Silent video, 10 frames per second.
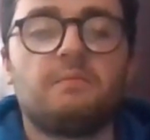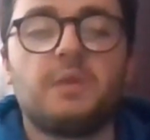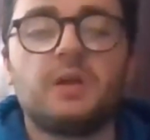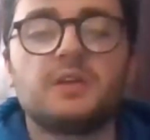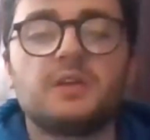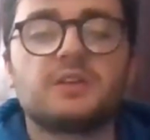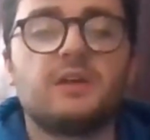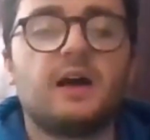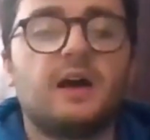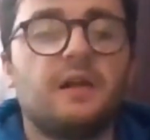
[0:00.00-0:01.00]
Per
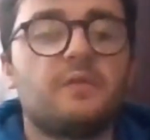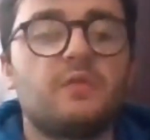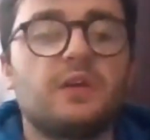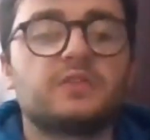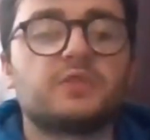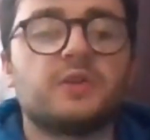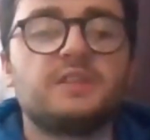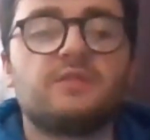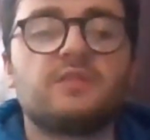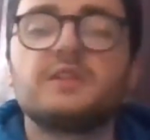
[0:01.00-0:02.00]
Soriano in
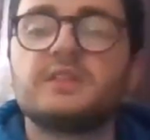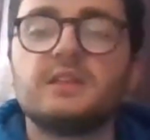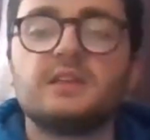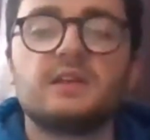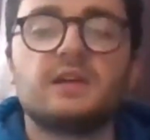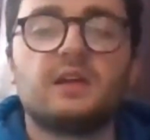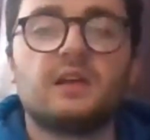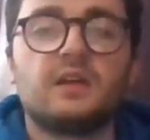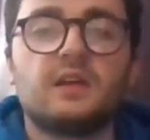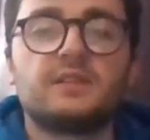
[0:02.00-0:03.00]
2013,
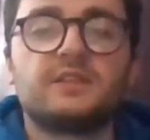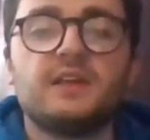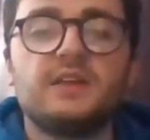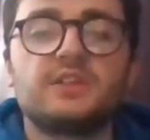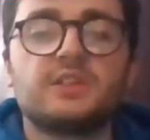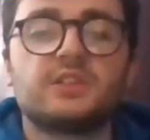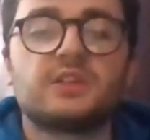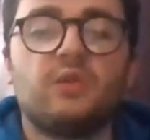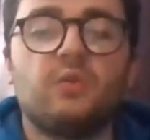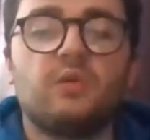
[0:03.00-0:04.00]
teachers
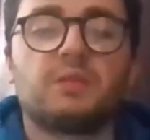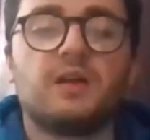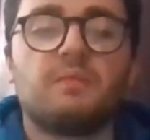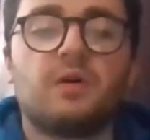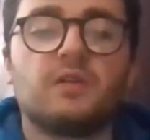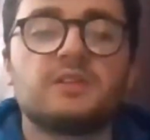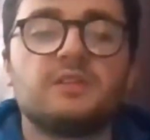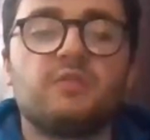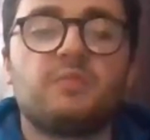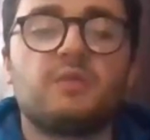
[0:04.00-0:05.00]
who apply a positive
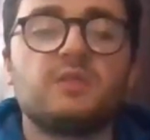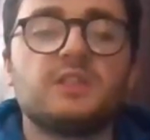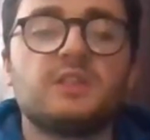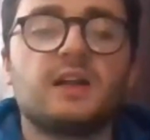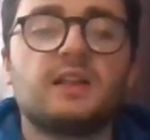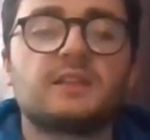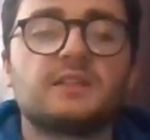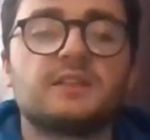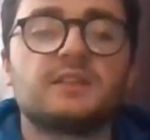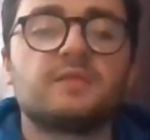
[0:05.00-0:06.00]
approach in their
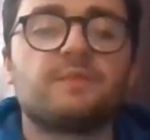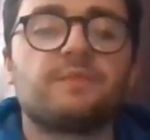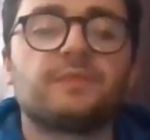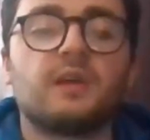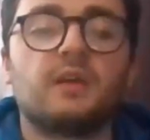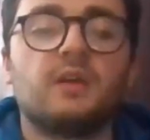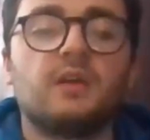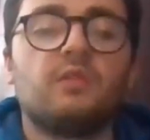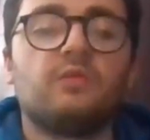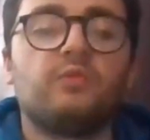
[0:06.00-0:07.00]
classes
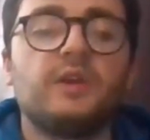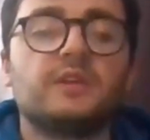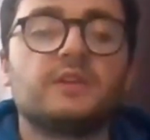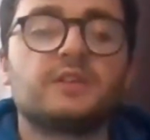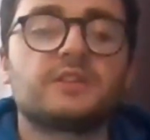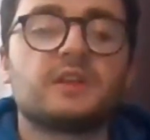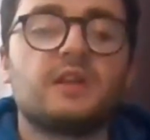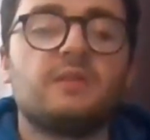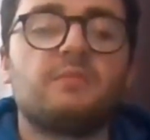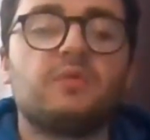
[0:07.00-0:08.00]
witnessed
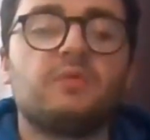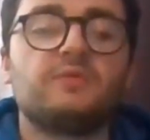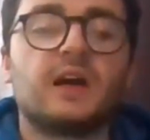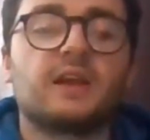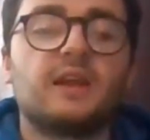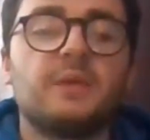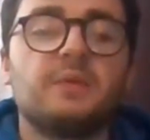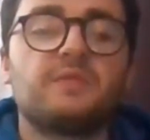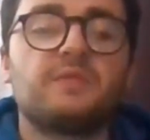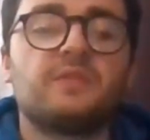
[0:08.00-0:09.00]
improved academic
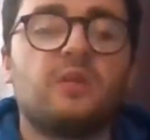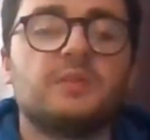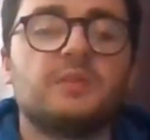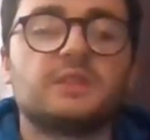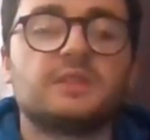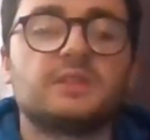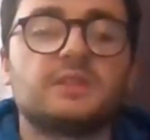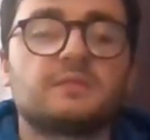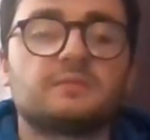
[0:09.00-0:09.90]
performances,